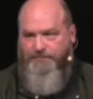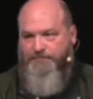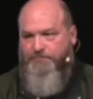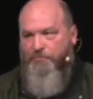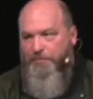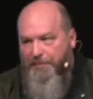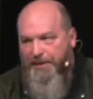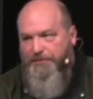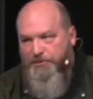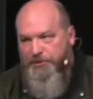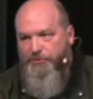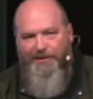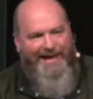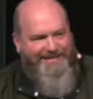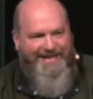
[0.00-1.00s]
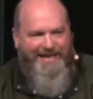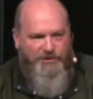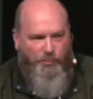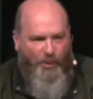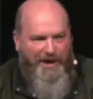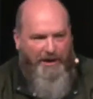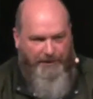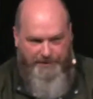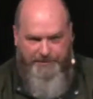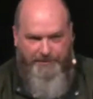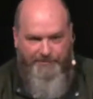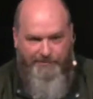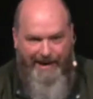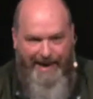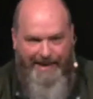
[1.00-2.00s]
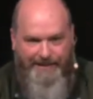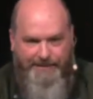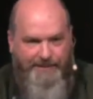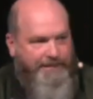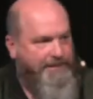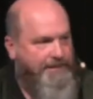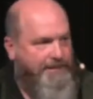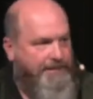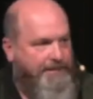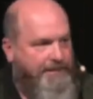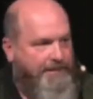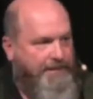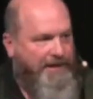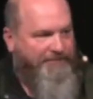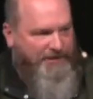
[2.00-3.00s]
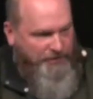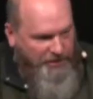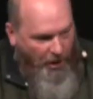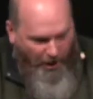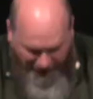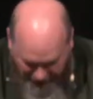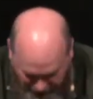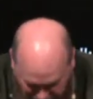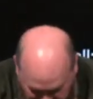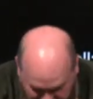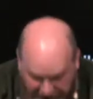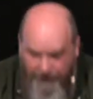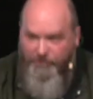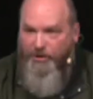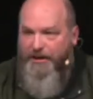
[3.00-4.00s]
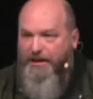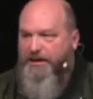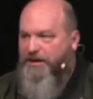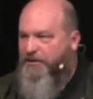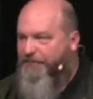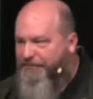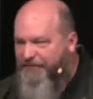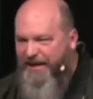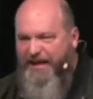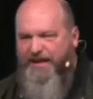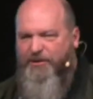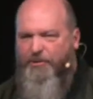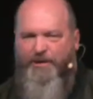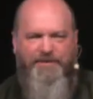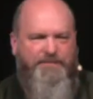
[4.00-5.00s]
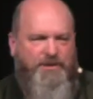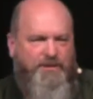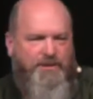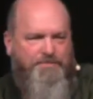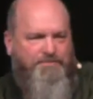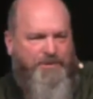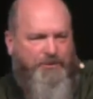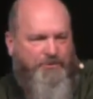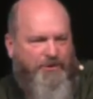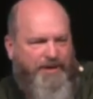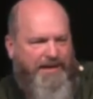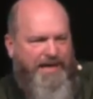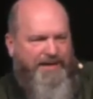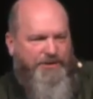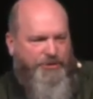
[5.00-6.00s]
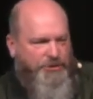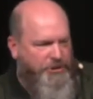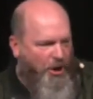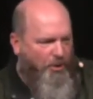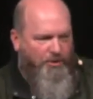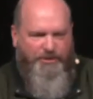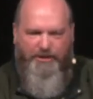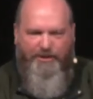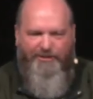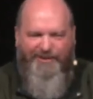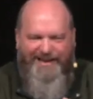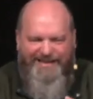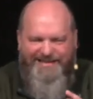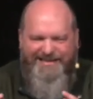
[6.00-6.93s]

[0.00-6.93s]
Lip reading: When people do that, that's weird, right? If they're talking to you and they're looking at your feet or even they're looking at your shoulder, it's